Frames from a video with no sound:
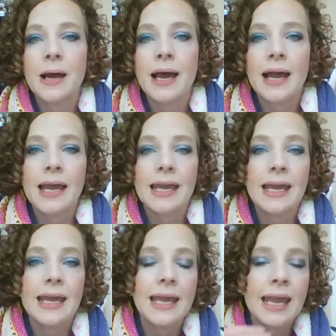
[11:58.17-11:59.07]
by
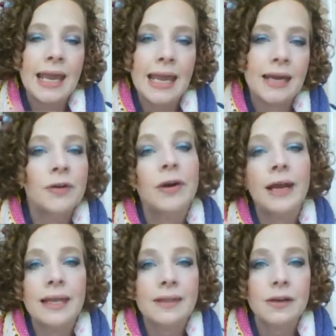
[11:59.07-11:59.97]
8 or
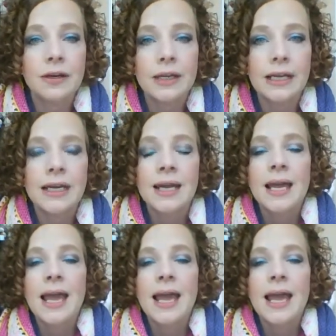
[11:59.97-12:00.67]
8:30.